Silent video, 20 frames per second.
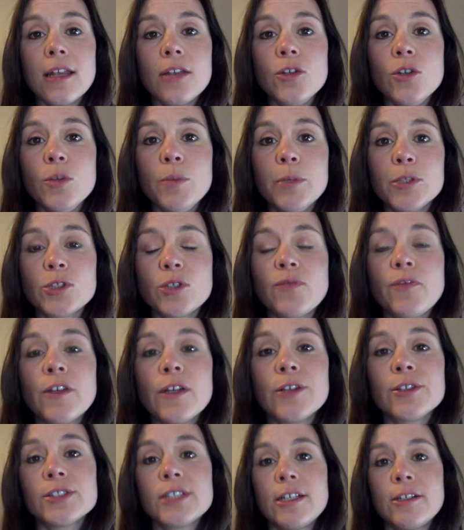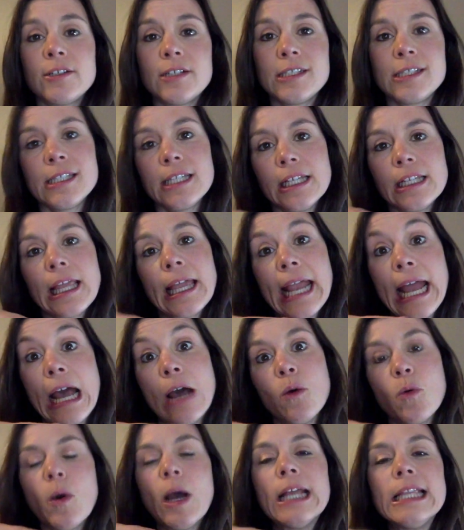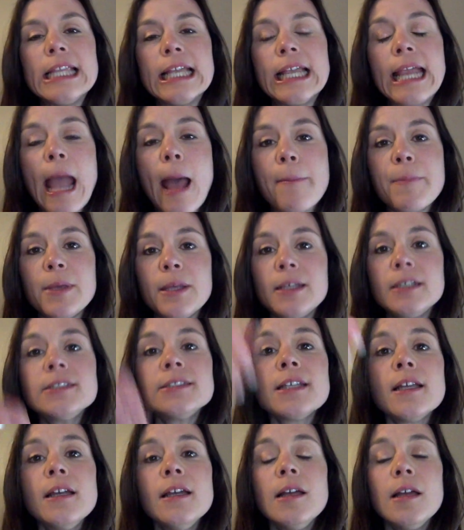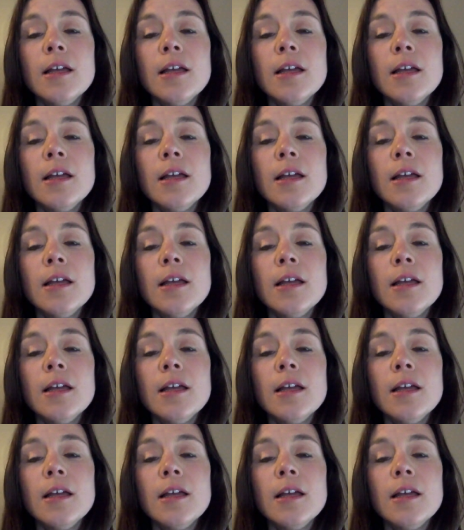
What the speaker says: you put your fingers there to see like how wide the gap is,